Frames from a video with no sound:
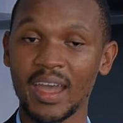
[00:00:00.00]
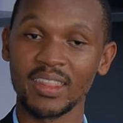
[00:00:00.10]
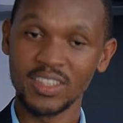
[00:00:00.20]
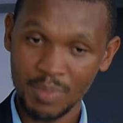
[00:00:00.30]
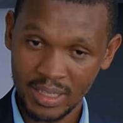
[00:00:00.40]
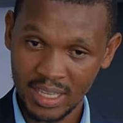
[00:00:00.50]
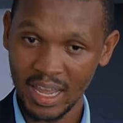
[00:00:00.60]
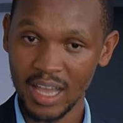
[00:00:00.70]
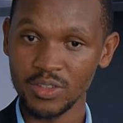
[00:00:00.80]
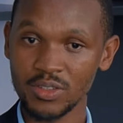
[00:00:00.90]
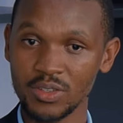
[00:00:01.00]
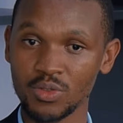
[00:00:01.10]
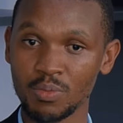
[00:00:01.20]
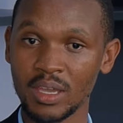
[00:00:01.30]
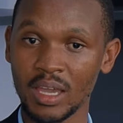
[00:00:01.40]
And this bacteria has
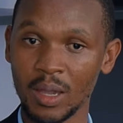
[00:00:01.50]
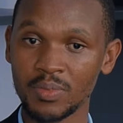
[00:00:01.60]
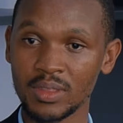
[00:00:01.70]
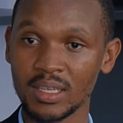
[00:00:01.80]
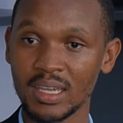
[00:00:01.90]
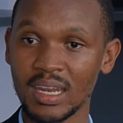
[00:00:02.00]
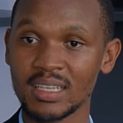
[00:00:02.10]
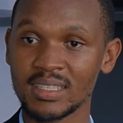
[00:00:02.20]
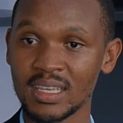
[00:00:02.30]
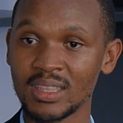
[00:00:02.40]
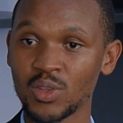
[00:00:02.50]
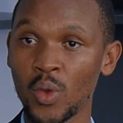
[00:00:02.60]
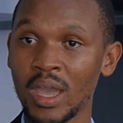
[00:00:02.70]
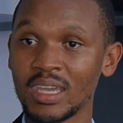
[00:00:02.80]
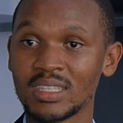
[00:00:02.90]
to be kept in a state
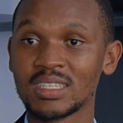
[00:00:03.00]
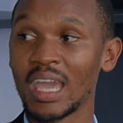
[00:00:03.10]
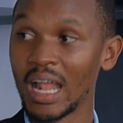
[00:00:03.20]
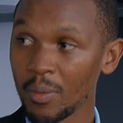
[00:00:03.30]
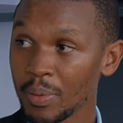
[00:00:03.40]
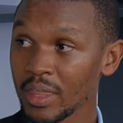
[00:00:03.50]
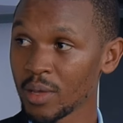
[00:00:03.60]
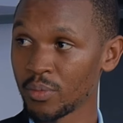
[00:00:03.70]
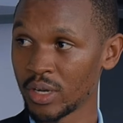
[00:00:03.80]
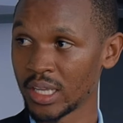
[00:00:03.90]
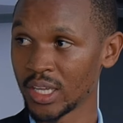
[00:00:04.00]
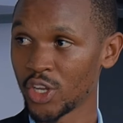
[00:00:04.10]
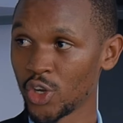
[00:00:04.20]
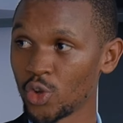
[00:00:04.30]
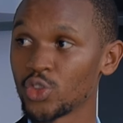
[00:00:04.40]
where it's helping the body,
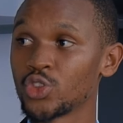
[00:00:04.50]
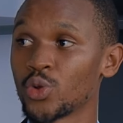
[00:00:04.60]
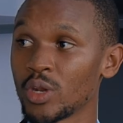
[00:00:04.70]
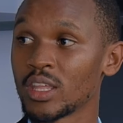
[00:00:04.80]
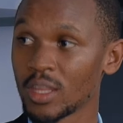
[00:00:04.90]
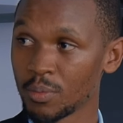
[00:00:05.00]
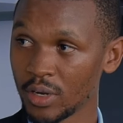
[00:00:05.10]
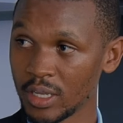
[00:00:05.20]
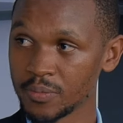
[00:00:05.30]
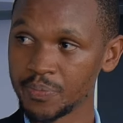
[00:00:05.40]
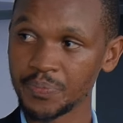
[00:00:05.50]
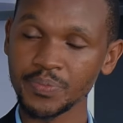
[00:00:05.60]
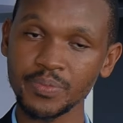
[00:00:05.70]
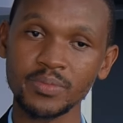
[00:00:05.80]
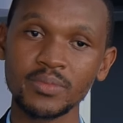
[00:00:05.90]
not yeah. ruining the body.
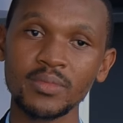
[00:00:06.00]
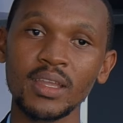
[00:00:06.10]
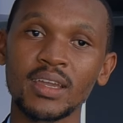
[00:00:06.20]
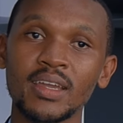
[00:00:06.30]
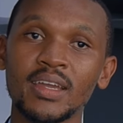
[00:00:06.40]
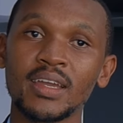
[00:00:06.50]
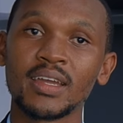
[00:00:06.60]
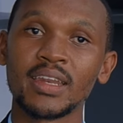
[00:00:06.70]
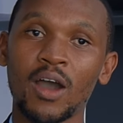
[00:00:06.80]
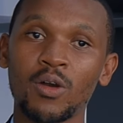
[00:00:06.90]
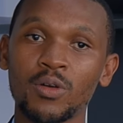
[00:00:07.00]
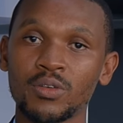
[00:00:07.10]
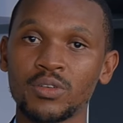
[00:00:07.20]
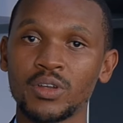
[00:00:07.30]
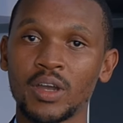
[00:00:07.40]
Okay.
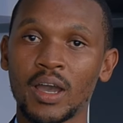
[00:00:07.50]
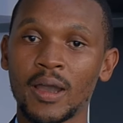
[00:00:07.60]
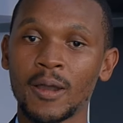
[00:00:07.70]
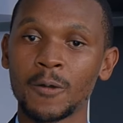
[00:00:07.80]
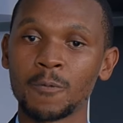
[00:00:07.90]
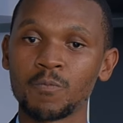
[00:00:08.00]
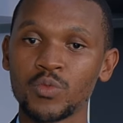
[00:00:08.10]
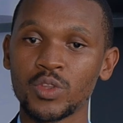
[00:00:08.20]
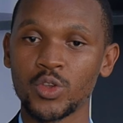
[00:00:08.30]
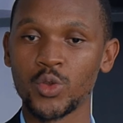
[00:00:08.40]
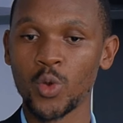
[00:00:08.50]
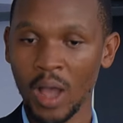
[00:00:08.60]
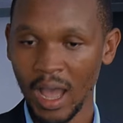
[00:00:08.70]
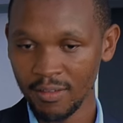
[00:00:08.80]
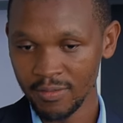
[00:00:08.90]
Now, uh, you
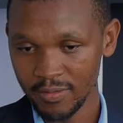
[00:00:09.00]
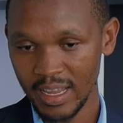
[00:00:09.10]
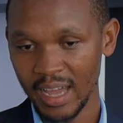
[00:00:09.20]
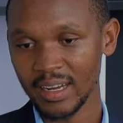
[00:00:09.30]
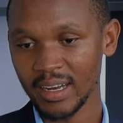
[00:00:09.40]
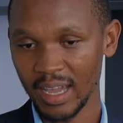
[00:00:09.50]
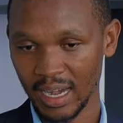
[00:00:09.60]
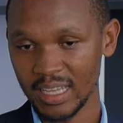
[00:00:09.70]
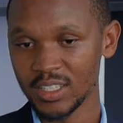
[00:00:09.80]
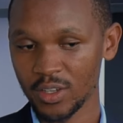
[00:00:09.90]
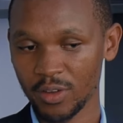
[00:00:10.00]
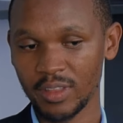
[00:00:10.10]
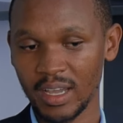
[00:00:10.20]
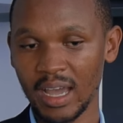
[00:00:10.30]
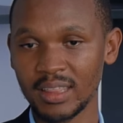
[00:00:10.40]
have done a cleansing of
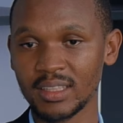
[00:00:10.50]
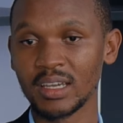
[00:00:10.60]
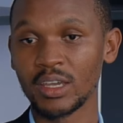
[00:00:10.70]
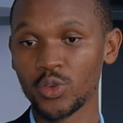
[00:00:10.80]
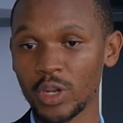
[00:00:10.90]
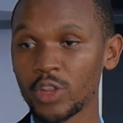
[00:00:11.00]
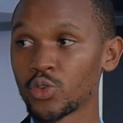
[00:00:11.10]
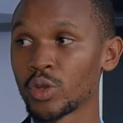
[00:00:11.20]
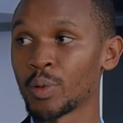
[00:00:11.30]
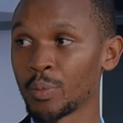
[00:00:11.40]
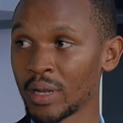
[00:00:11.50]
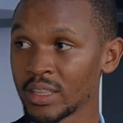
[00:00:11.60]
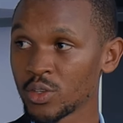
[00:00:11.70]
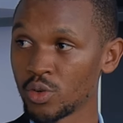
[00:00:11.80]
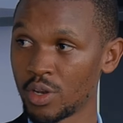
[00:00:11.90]
the gut, you need to
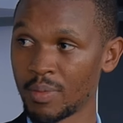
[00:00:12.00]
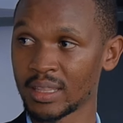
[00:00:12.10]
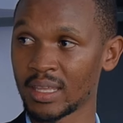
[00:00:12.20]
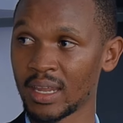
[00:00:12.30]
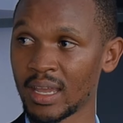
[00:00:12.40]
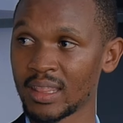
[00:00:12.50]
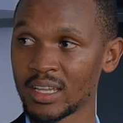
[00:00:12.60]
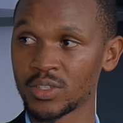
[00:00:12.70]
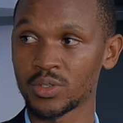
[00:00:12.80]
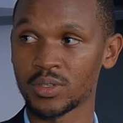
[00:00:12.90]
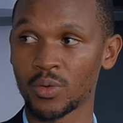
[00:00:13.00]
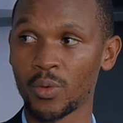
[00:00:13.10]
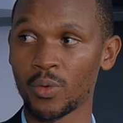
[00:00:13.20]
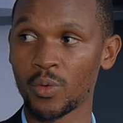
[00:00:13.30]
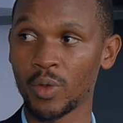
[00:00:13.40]
repopulate good bacteria. That's
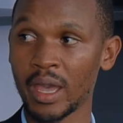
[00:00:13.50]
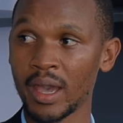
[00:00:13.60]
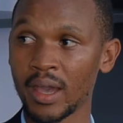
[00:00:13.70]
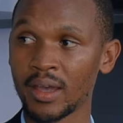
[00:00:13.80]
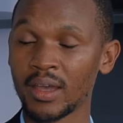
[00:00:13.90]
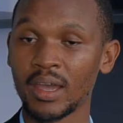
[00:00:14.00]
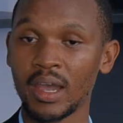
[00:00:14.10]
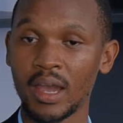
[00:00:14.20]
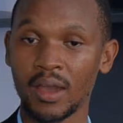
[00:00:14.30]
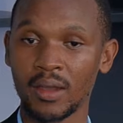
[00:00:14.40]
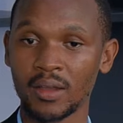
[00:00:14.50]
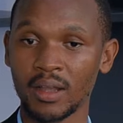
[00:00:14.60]
where uh,